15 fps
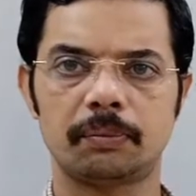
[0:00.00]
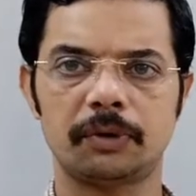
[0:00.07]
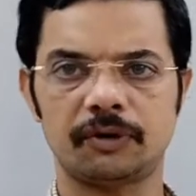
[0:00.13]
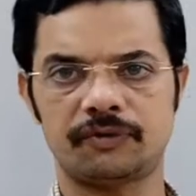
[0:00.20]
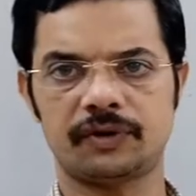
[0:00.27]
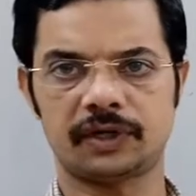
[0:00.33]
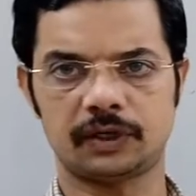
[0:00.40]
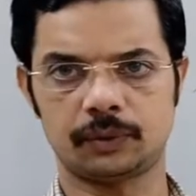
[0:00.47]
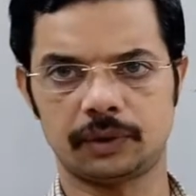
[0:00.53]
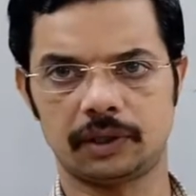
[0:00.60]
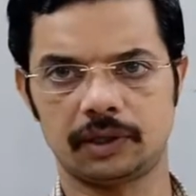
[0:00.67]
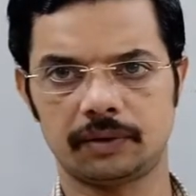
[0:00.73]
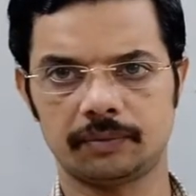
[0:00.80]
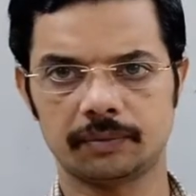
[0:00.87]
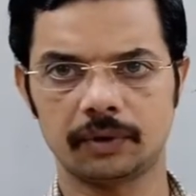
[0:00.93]
perfect way.
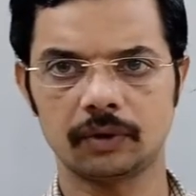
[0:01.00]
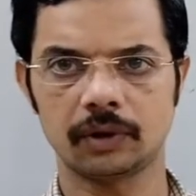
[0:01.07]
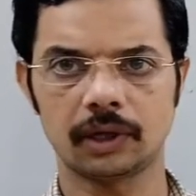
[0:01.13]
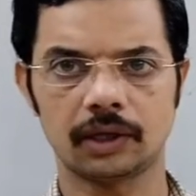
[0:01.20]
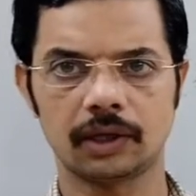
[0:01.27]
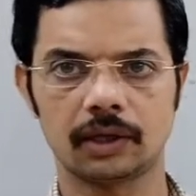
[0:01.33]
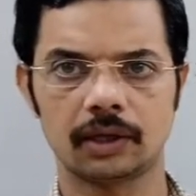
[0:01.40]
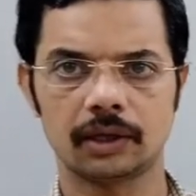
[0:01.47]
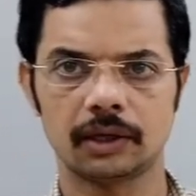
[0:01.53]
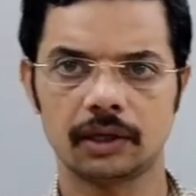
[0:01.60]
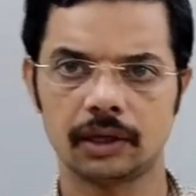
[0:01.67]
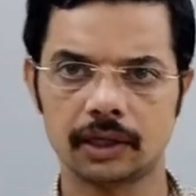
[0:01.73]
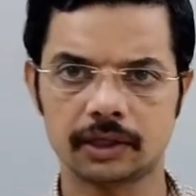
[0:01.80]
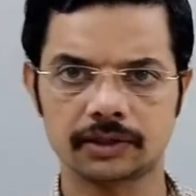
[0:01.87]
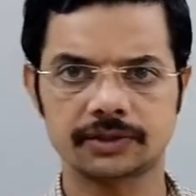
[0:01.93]
Okay,
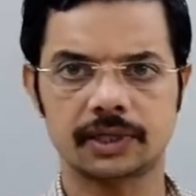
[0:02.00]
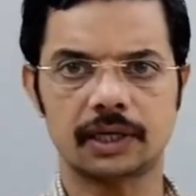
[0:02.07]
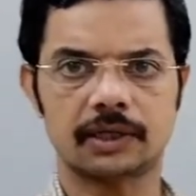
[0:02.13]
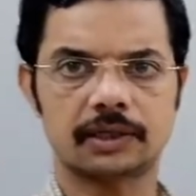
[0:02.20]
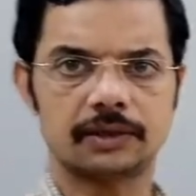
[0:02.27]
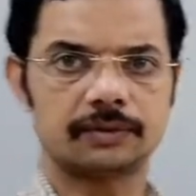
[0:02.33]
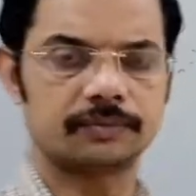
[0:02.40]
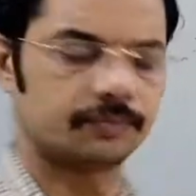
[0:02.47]
let us start.